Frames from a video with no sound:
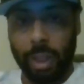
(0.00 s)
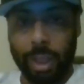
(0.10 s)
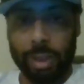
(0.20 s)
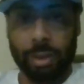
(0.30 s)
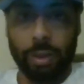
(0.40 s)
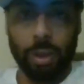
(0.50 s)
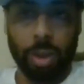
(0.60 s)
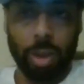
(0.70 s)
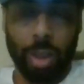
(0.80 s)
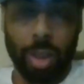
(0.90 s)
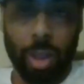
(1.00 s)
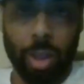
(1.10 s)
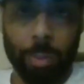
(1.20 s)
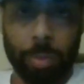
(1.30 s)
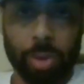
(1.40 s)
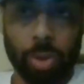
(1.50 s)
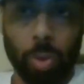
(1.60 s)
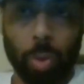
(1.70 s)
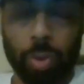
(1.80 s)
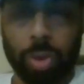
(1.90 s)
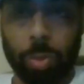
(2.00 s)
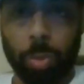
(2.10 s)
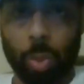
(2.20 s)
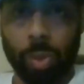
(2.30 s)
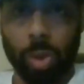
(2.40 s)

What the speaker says: as the episodes move